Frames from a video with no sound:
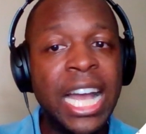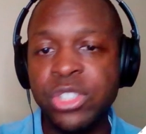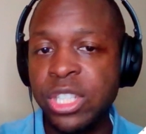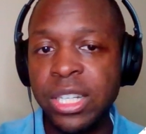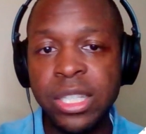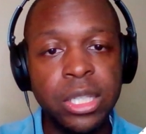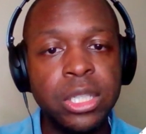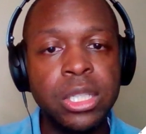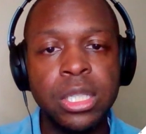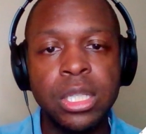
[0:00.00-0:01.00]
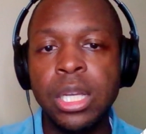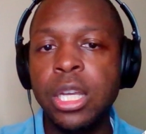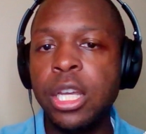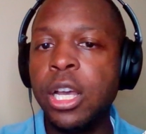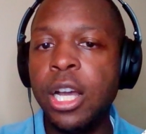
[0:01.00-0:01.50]
I've studied this.
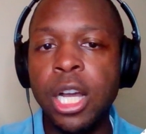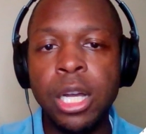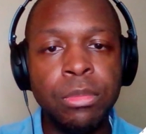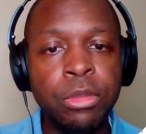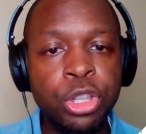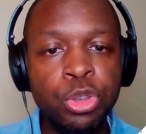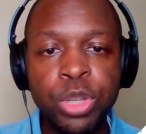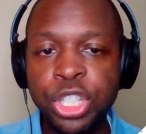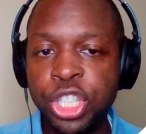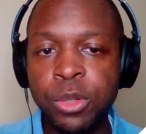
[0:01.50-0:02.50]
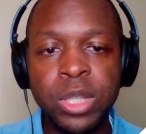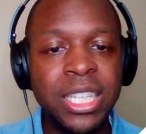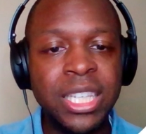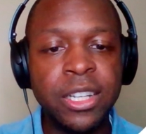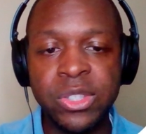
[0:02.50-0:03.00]
Um, you can generally
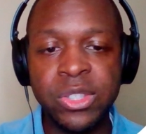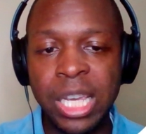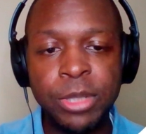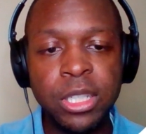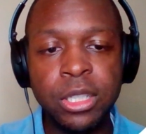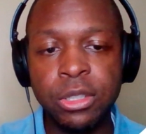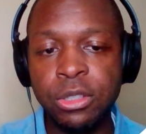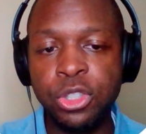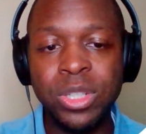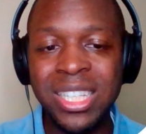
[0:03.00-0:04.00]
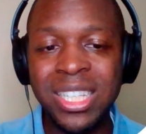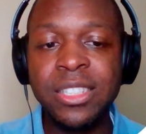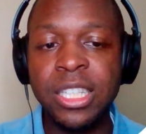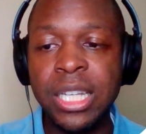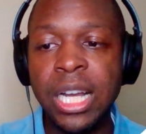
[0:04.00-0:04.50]
get a skeptic to a
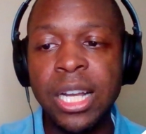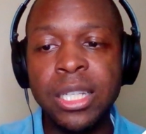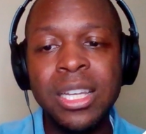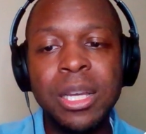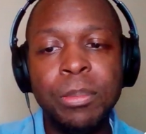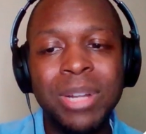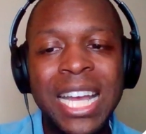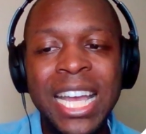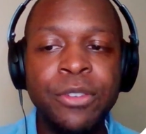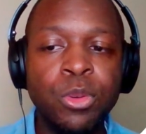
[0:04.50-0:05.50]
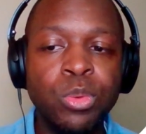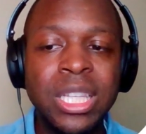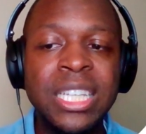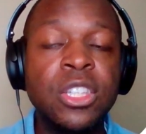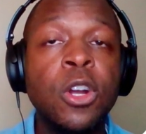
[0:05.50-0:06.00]
deistic God, but I haven't
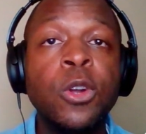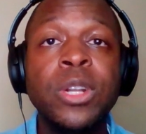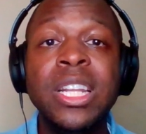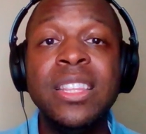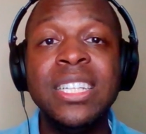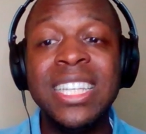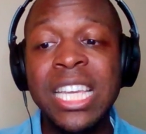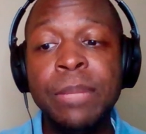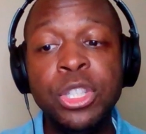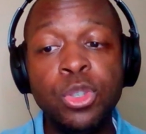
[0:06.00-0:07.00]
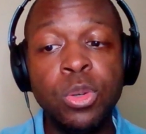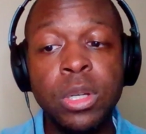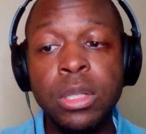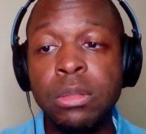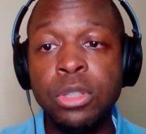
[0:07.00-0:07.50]
really heard anything to get me to
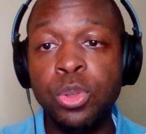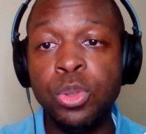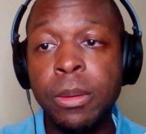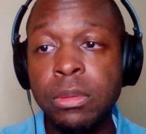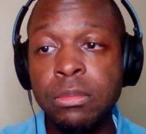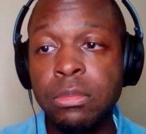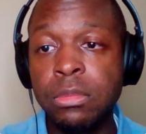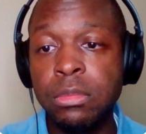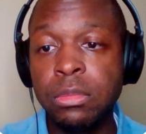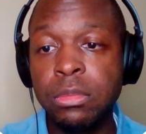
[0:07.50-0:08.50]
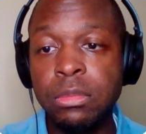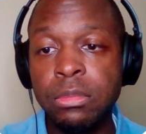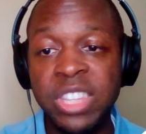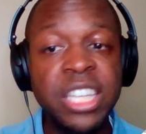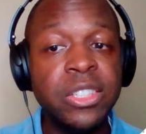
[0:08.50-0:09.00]
a to a
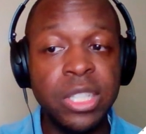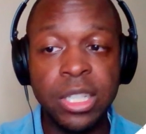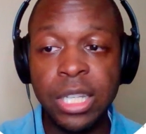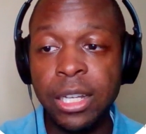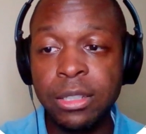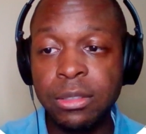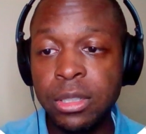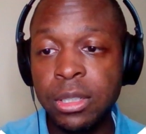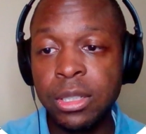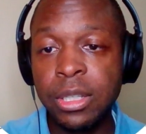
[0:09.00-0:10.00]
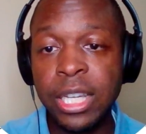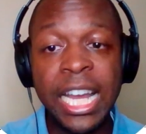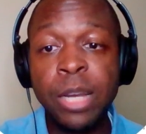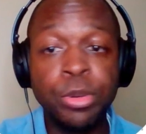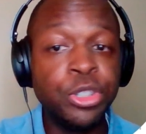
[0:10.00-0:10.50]
theistic God. And
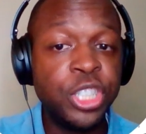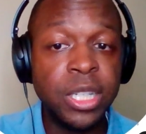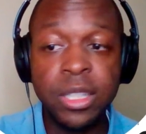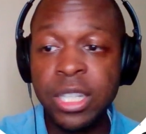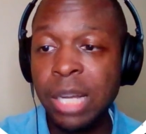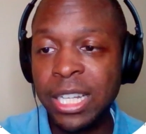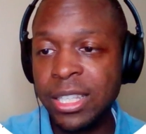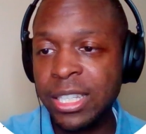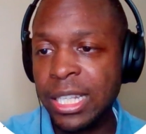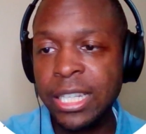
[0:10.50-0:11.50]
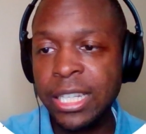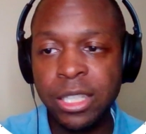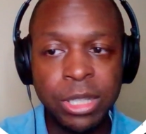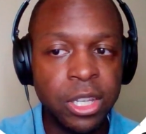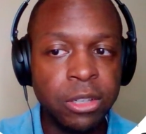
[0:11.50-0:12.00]
I appreciated the comment. I think I liked it
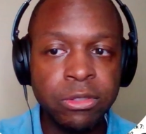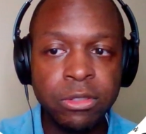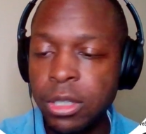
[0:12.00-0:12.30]
myself.